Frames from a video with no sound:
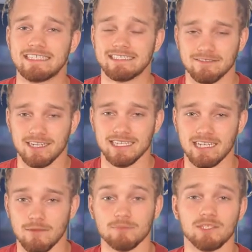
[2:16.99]
Until next
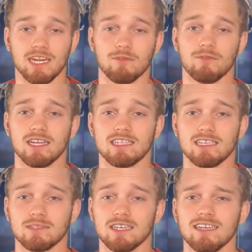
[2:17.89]
time, I'm Shane with Fight
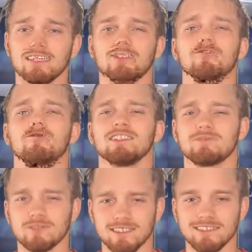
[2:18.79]
Tips,
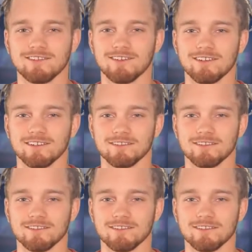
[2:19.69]
self-defense for the underdogs.